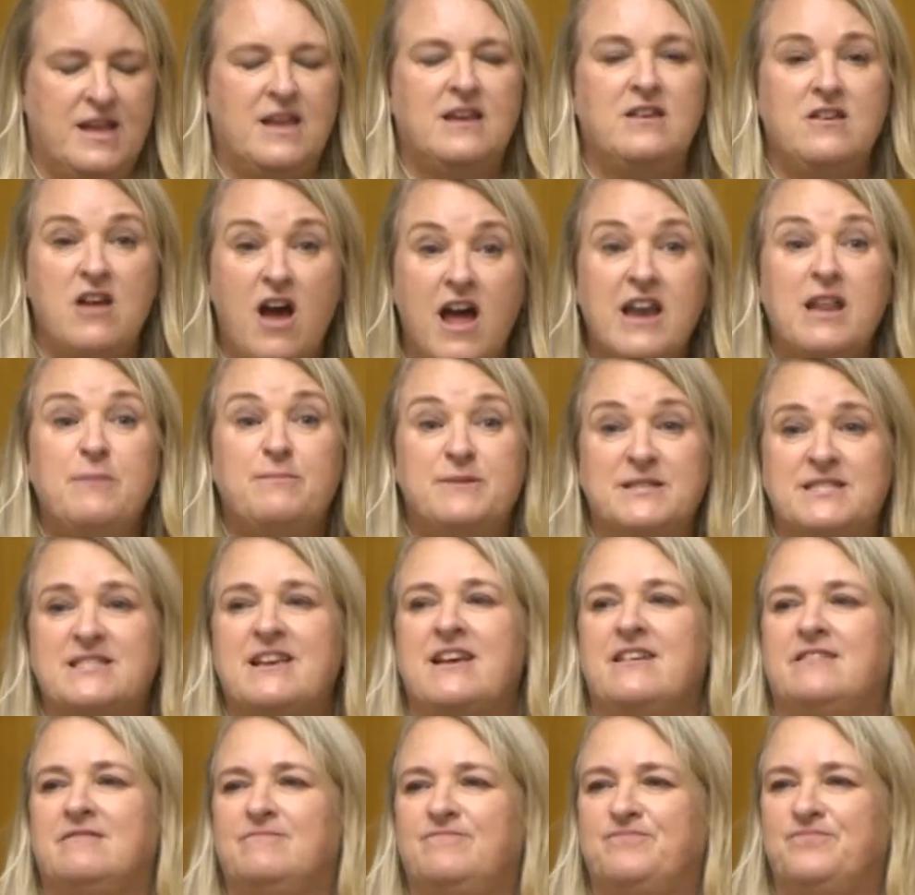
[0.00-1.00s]

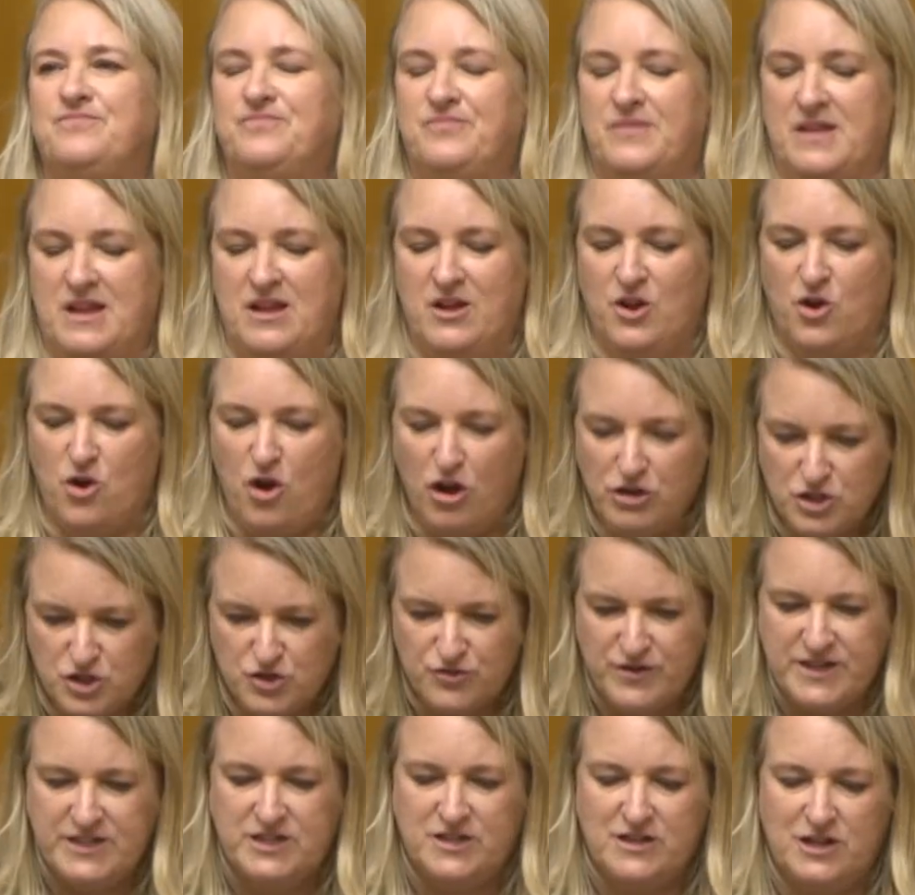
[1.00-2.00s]
90%,
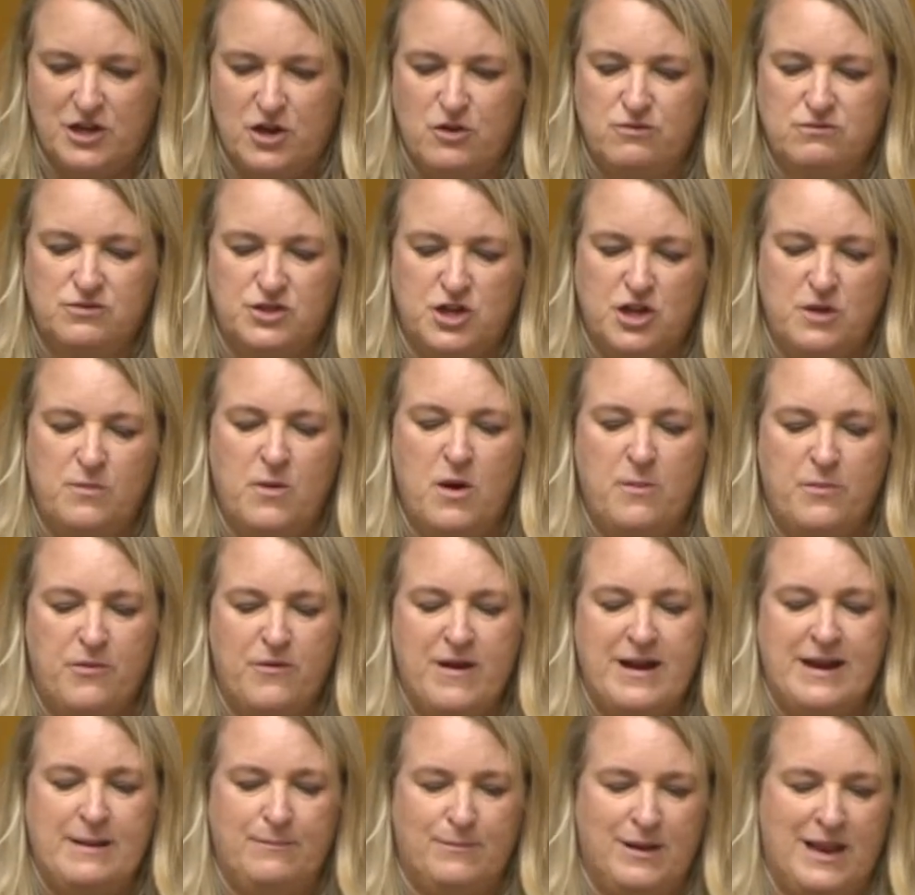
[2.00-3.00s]
contrary to the long-term
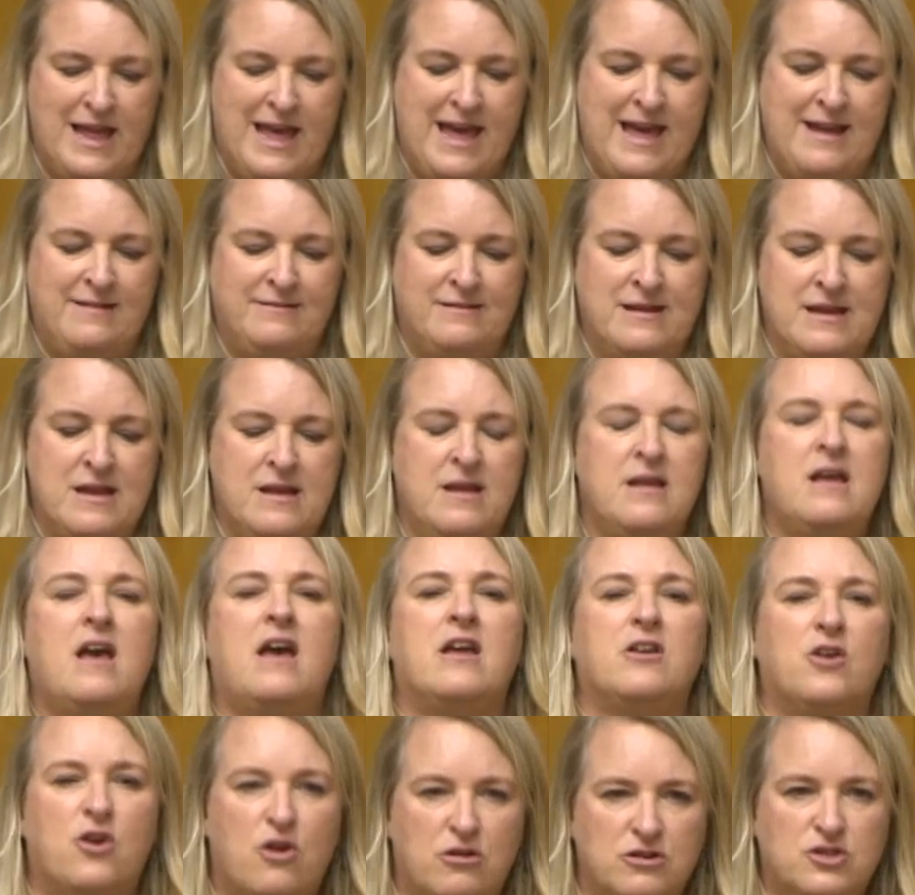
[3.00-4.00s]
operating plan
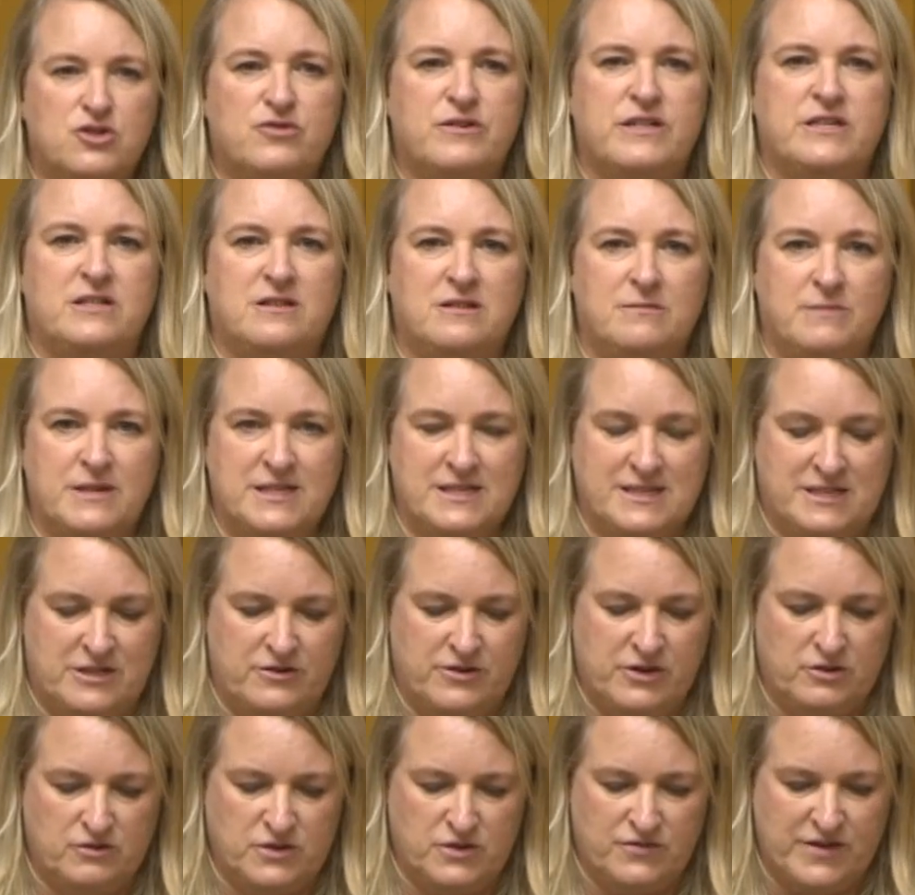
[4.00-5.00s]
and contrary to the
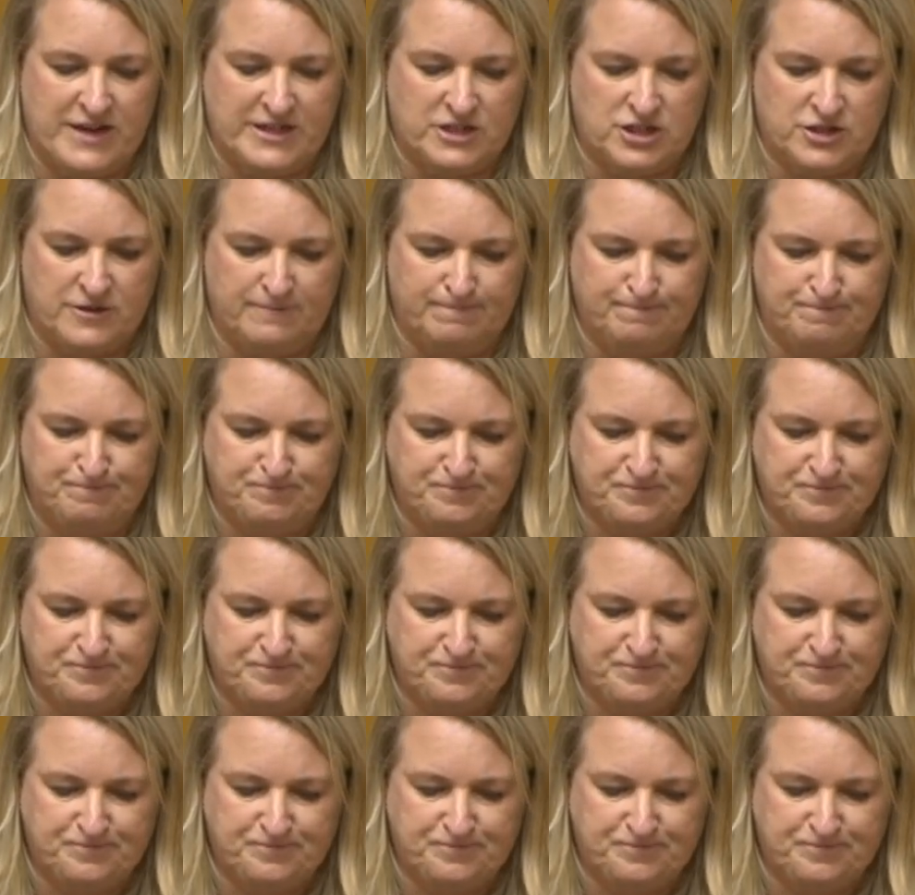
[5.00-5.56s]
ministerial direction.